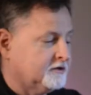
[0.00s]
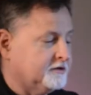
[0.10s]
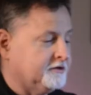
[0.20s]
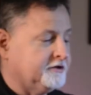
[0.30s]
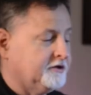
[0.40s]

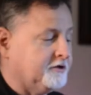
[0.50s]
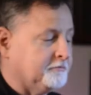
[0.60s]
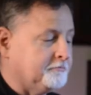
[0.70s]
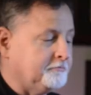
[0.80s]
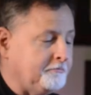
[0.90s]
There you
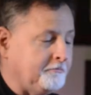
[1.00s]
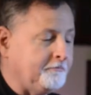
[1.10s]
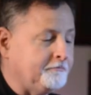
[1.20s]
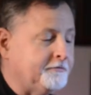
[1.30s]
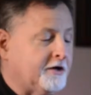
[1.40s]
go.
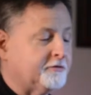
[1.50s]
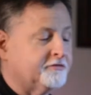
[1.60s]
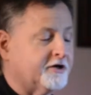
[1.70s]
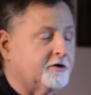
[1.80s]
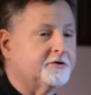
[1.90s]
Now
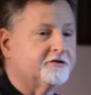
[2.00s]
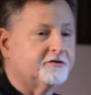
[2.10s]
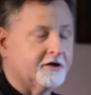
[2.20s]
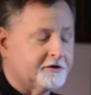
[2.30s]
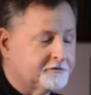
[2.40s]
we've got our
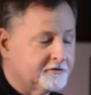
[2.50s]
PCI